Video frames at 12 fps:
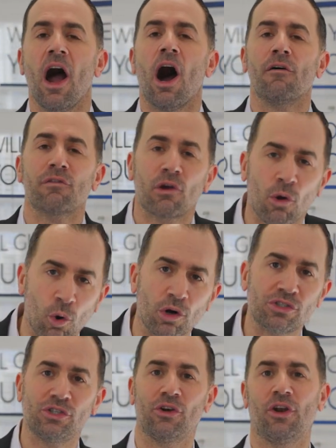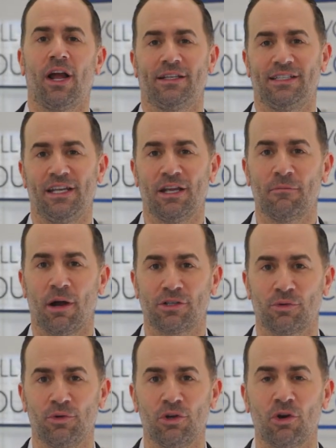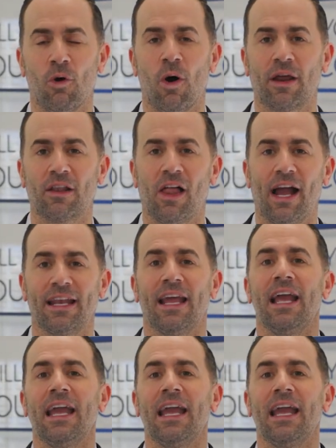Of course, you're not seeing much when you go online.